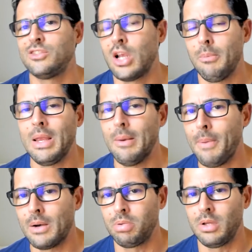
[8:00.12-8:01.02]
going to be in a
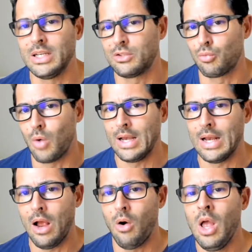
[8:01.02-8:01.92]
better place right
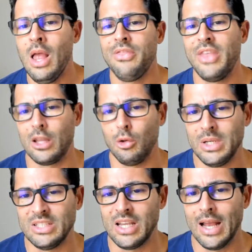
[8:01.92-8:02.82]
now than
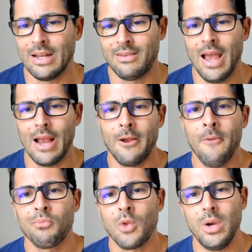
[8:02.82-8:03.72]
Louisiana Tech.
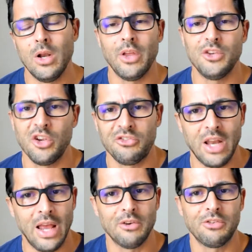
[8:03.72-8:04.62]
We know that
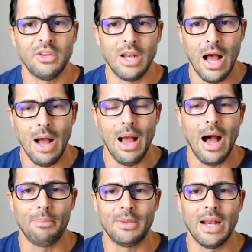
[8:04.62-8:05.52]
Justin Henderson
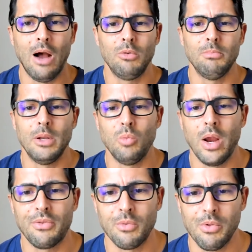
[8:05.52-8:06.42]
opted out
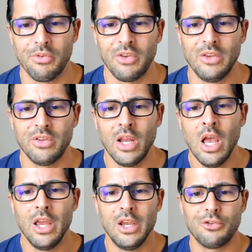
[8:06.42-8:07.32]
midway through the season.
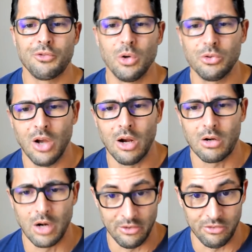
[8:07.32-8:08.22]
Israel
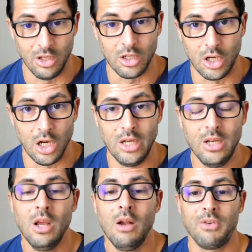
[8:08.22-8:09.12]
Tucker has looked
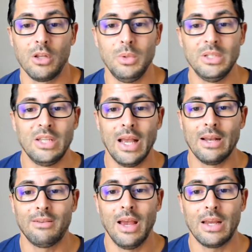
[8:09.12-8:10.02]
good for
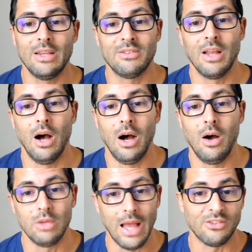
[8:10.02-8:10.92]
Louisiana Tech. He's
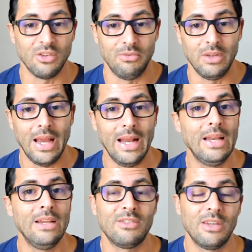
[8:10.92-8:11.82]
as of late,
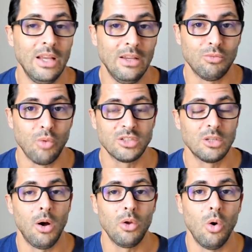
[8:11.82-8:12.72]
he's rushed
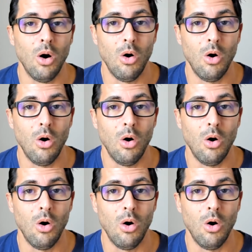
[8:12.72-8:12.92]
the ball